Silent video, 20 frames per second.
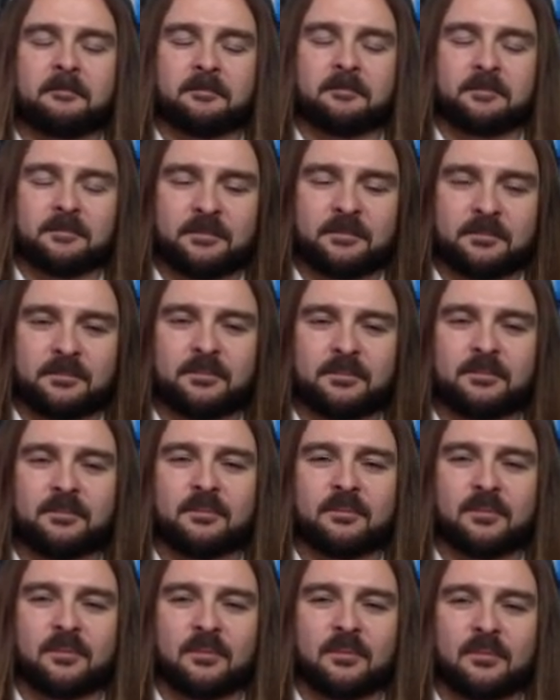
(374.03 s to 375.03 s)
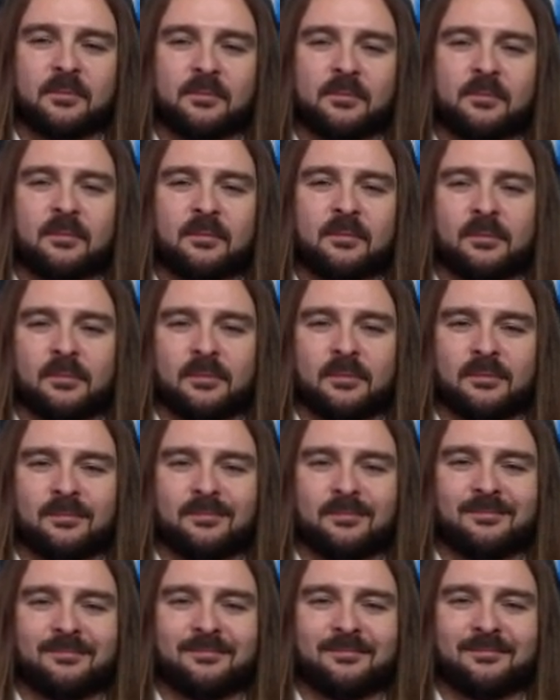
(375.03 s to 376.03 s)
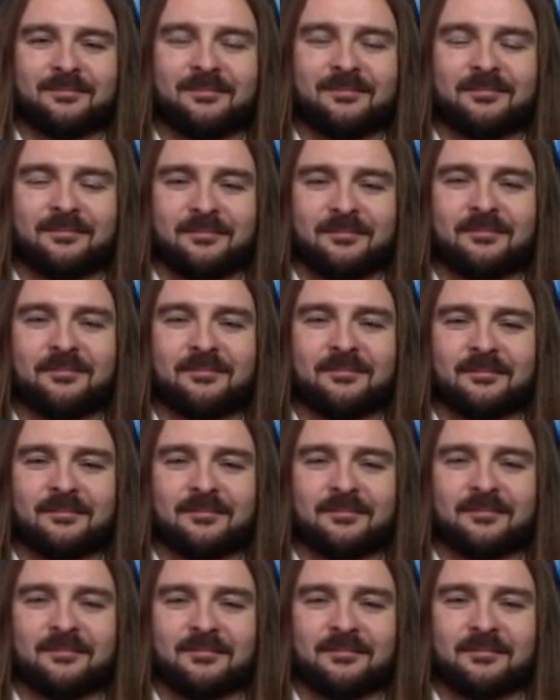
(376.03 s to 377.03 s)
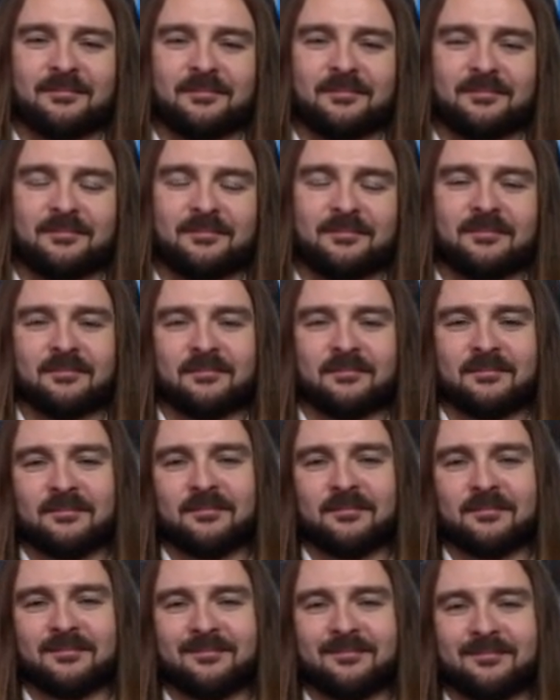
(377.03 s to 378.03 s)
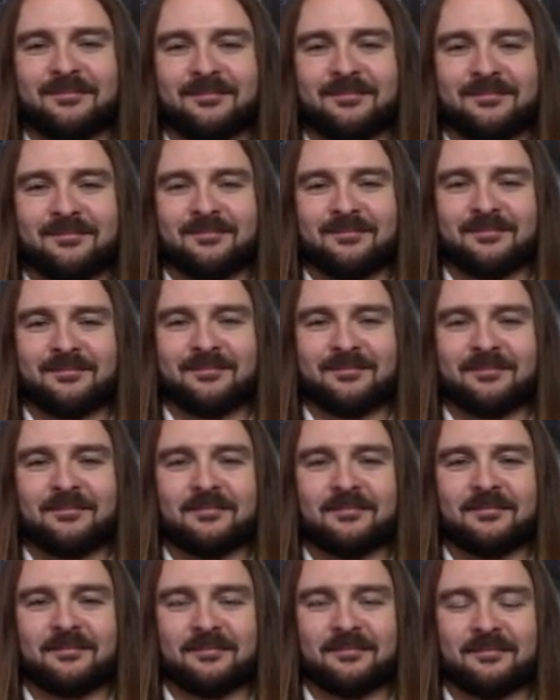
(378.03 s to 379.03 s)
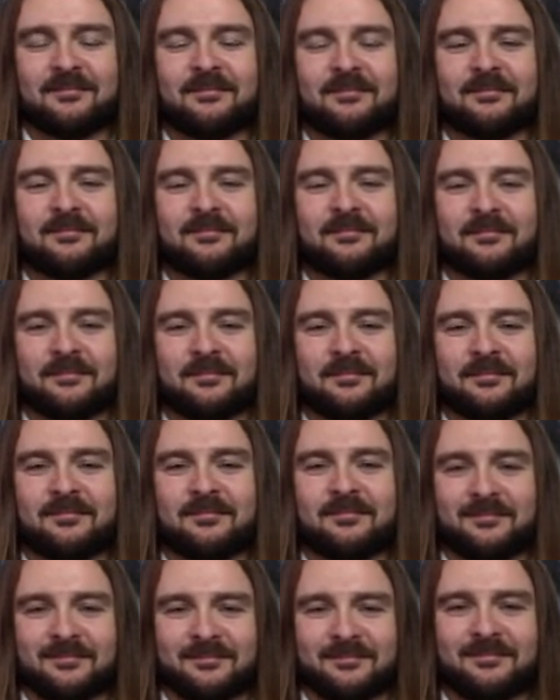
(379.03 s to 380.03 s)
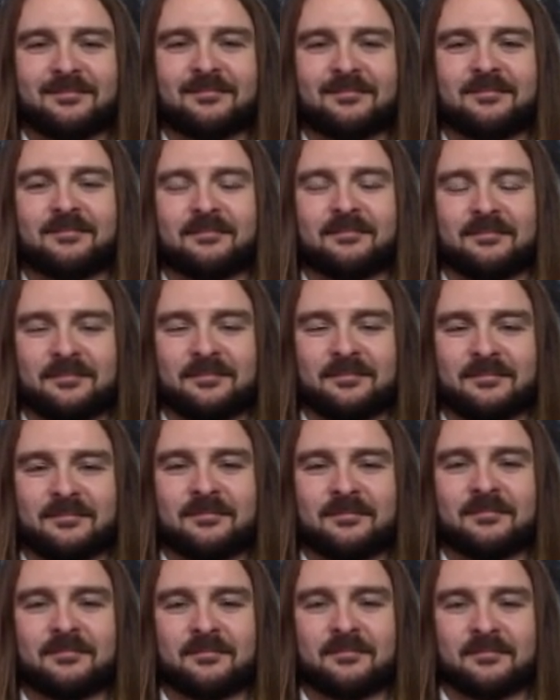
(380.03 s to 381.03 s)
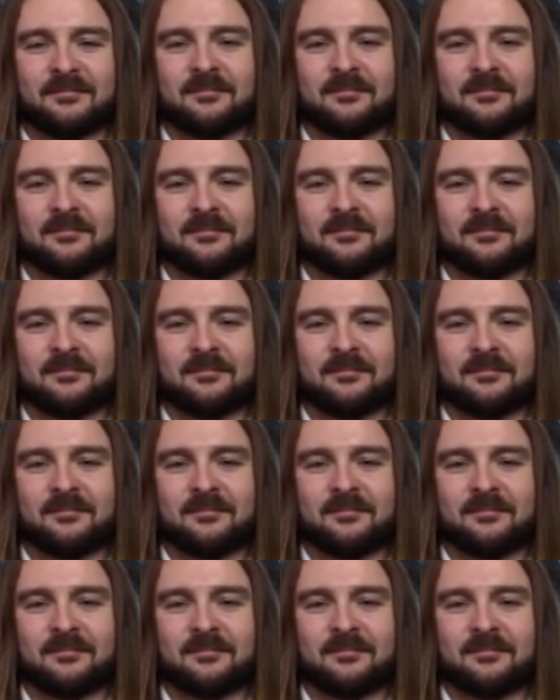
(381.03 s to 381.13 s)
The person shown says nothing.